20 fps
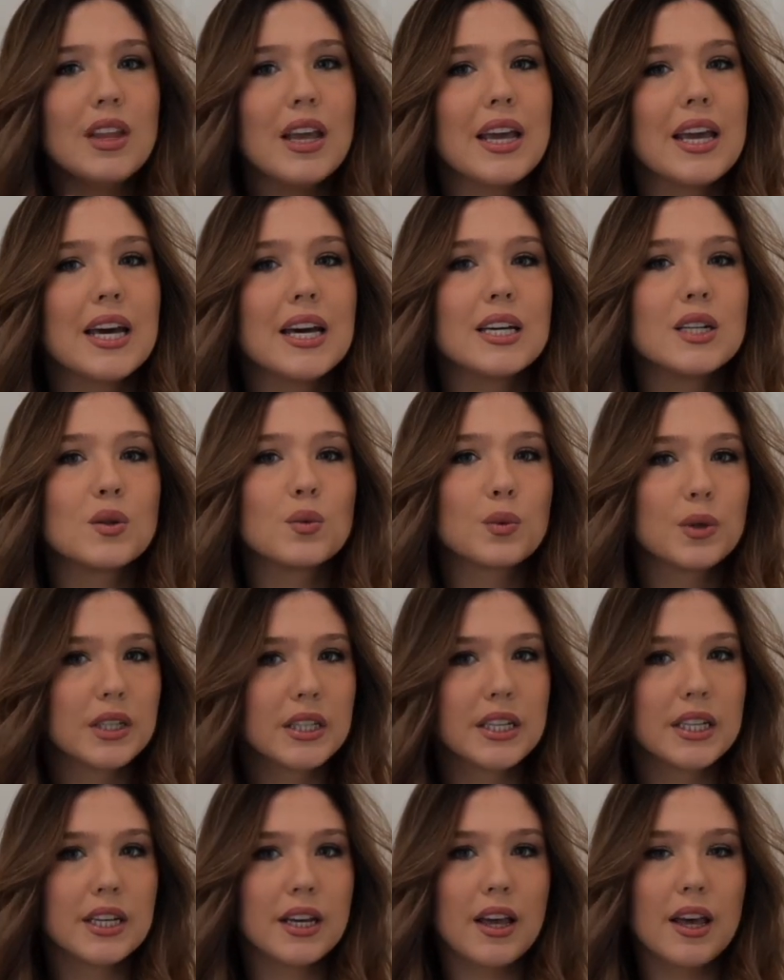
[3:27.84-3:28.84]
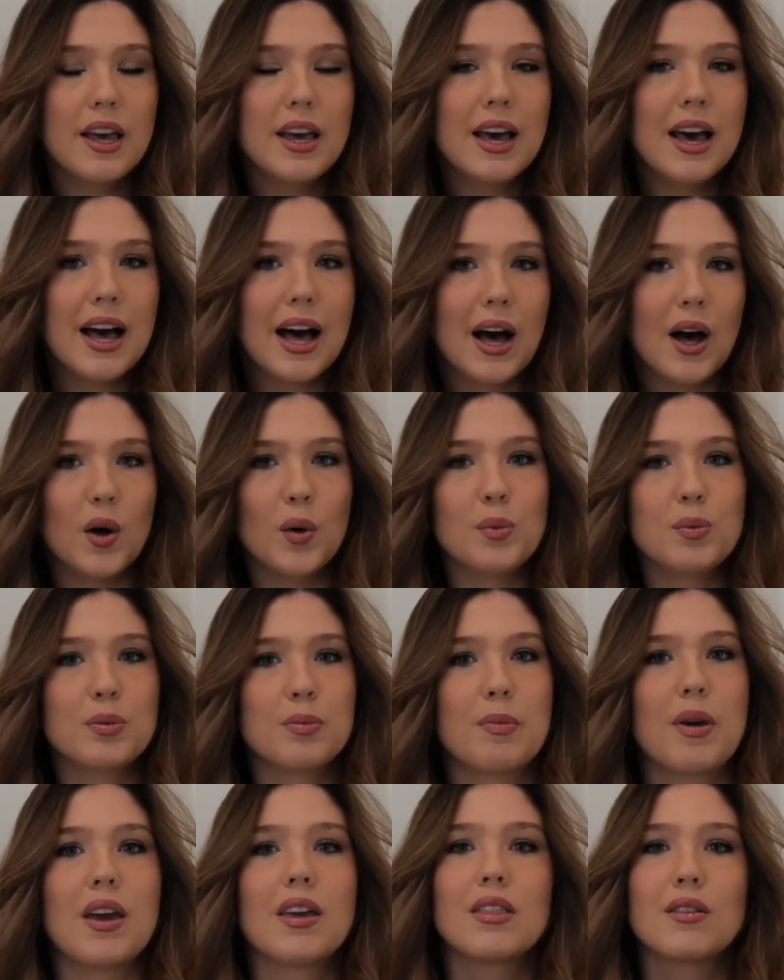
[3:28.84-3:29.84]
and really help
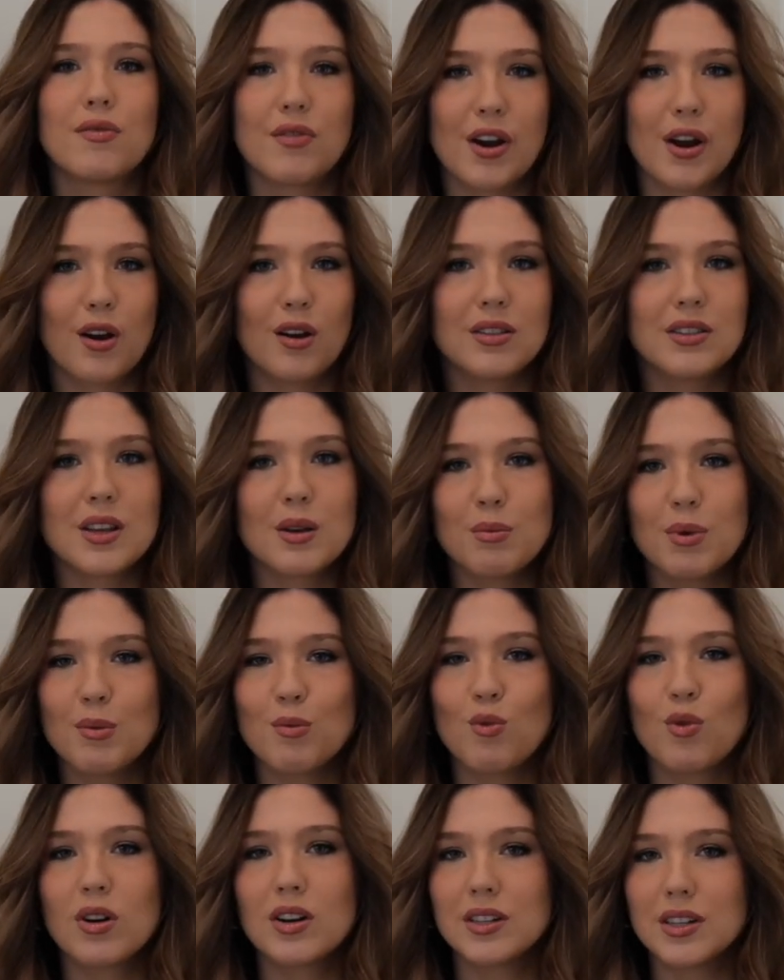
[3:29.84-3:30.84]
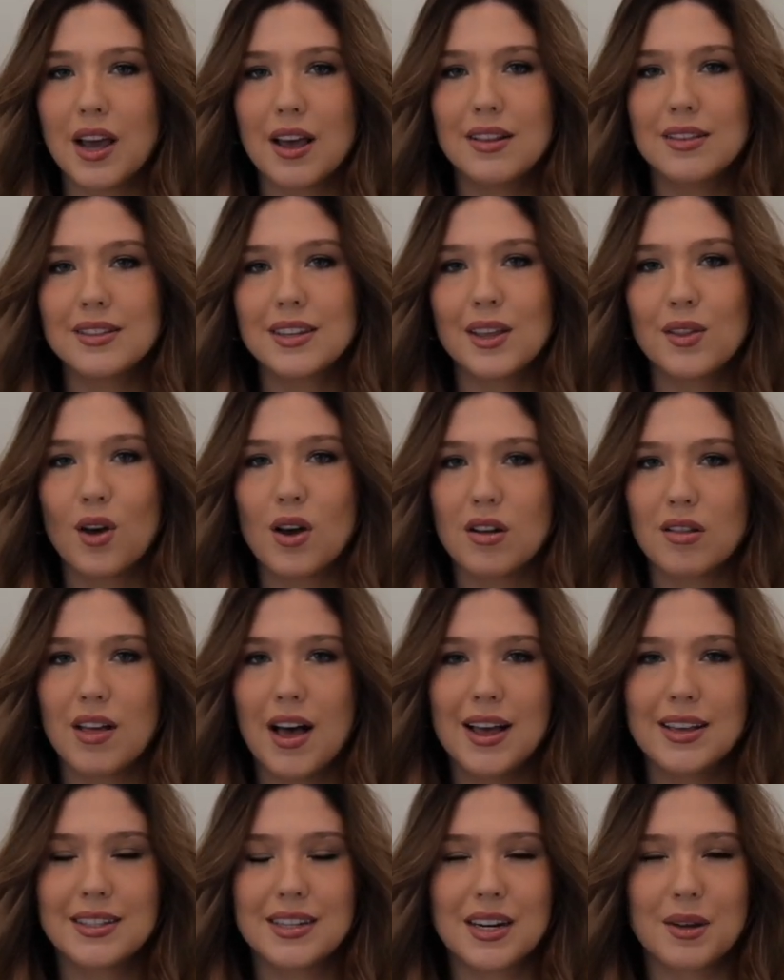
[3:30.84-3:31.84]
make the fragrance a bit more intense and
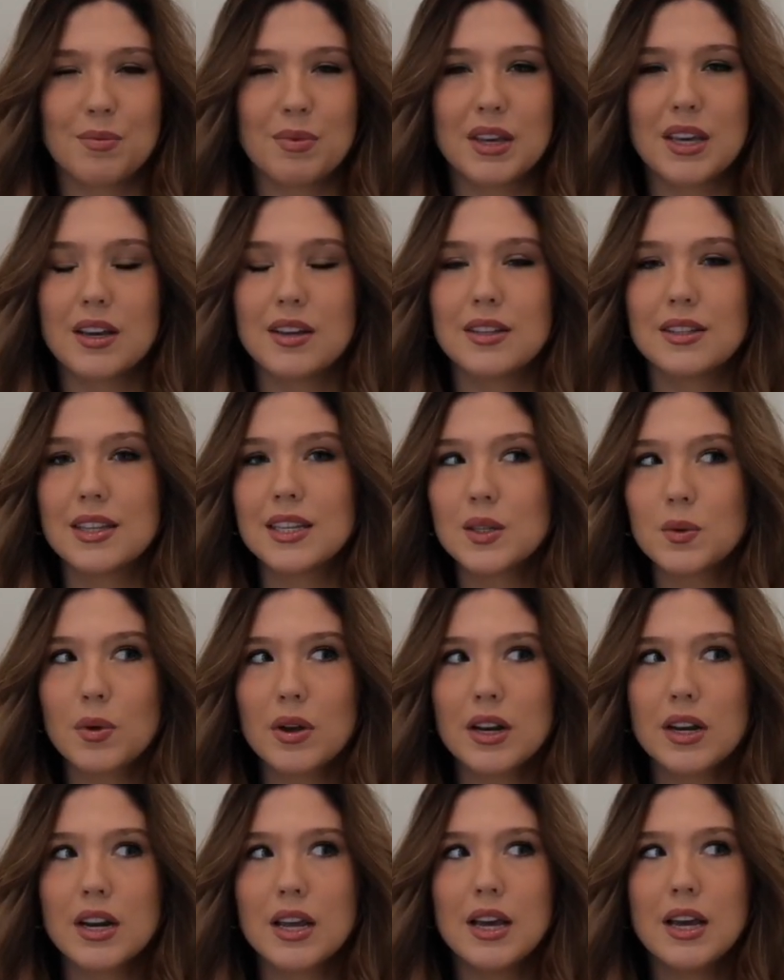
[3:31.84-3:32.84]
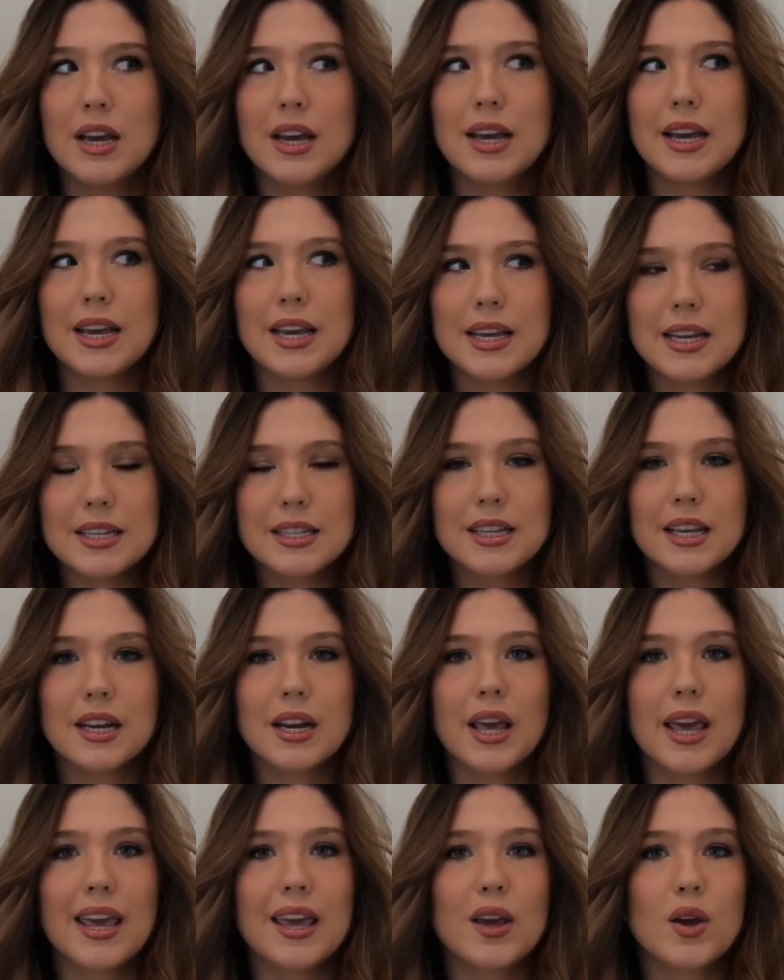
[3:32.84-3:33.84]
long-lasting, because this one
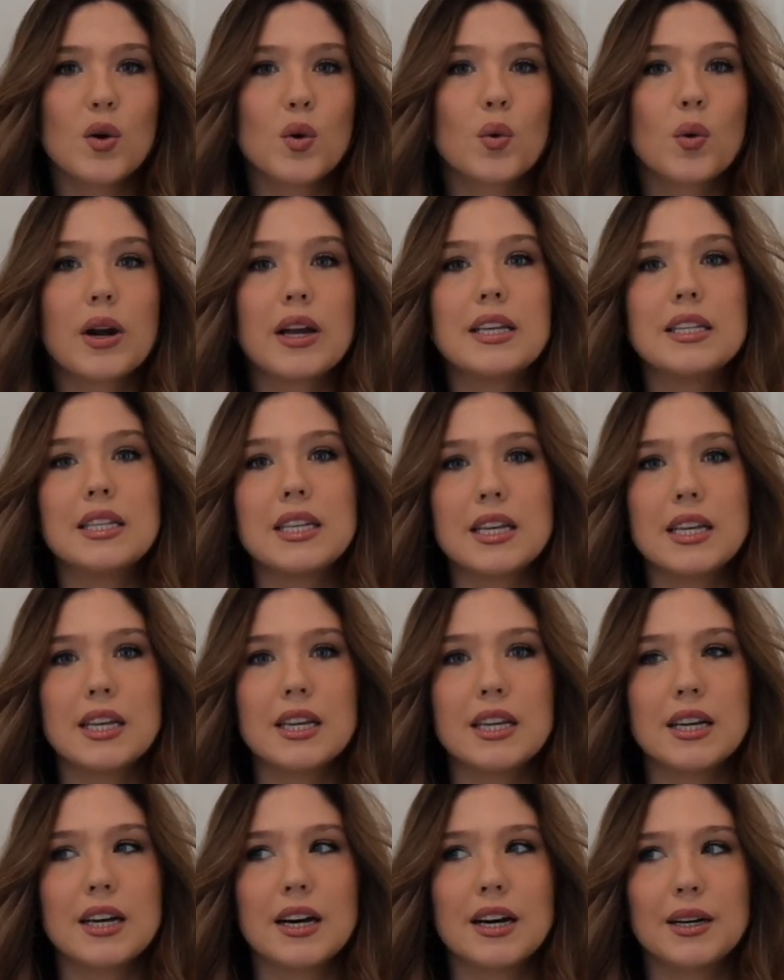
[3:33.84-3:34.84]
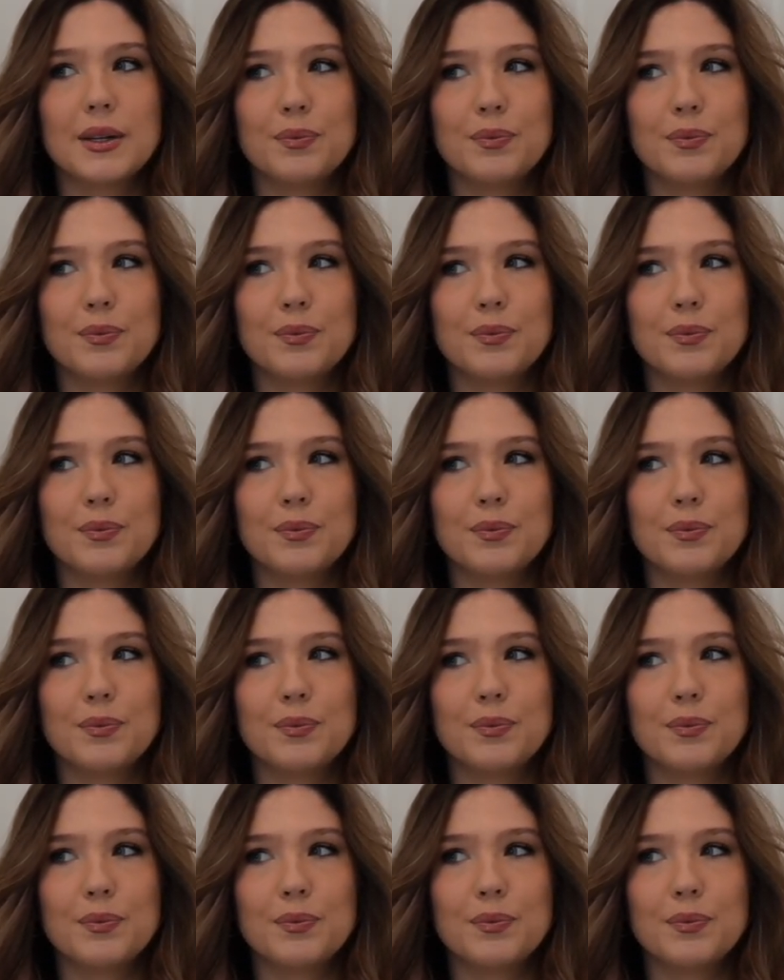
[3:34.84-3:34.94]
isn't a crazy